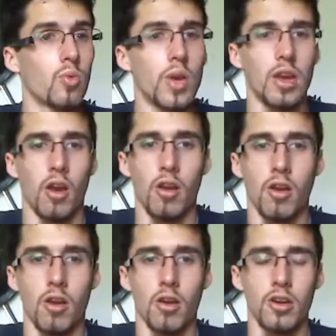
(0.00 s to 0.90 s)

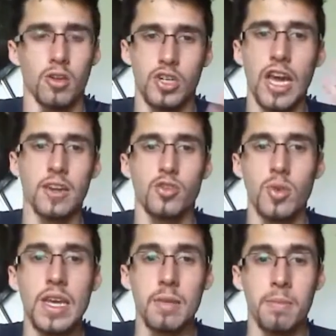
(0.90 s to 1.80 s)
she had a
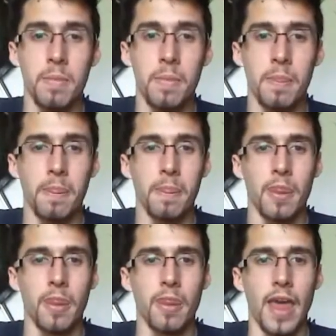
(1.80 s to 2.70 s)
dream
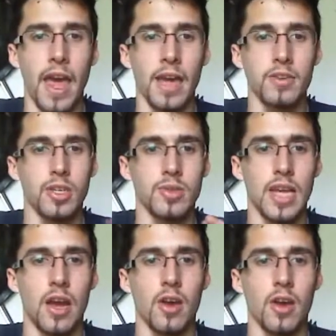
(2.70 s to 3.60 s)
that she was
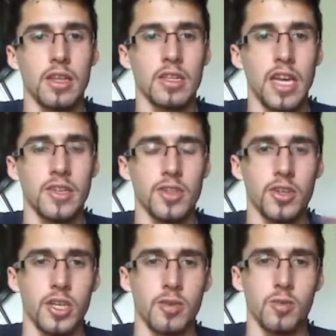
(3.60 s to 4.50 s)
out in the desert,
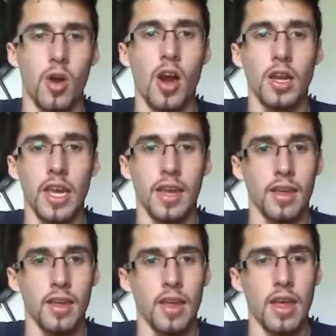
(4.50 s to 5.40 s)
she was
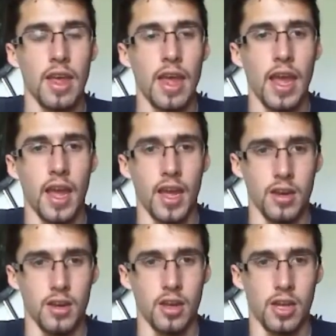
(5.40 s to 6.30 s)
walking,
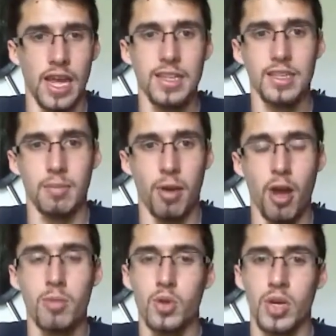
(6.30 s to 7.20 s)
and against a
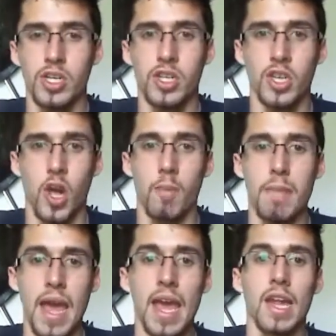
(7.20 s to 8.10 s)
palm tree she saw a
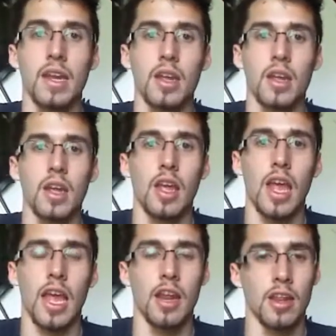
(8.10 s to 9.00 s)
man.
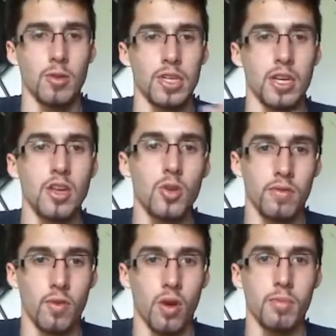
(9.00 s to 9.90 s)
And he was in a
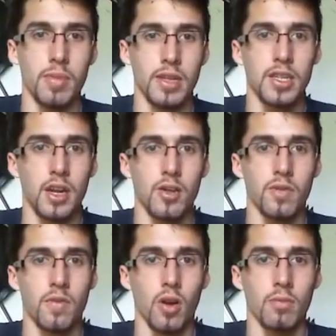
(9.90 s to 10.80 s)
uniform, military
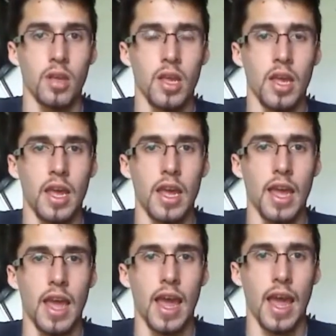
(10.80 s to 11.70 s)
uniform,
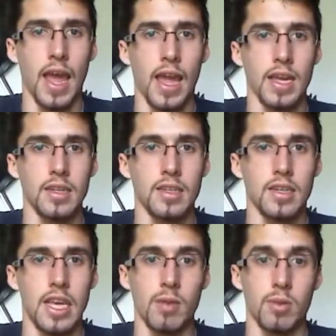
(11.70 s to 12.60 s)
and
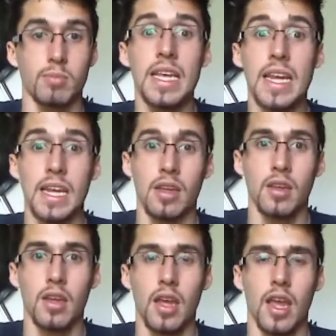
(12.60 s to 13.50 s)
he was bleeding.
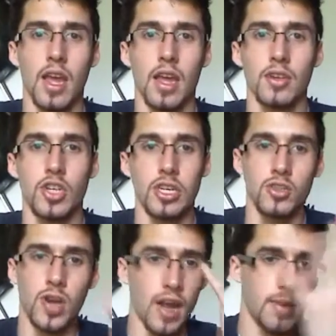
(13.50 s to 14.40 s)
And she
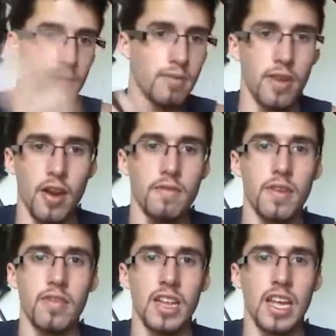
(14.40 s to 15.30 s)
described him very
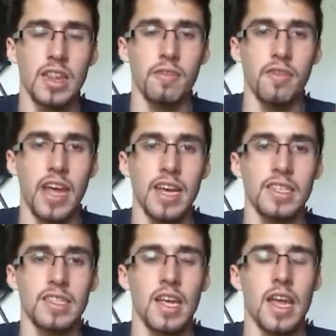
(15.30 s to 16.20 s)
vividly in the
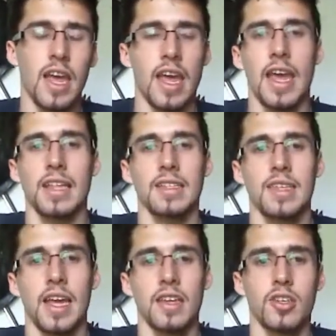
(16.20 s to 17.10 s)
face and
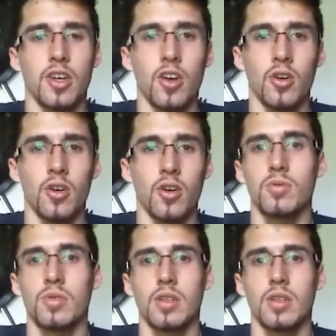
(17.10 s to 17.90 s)
said, I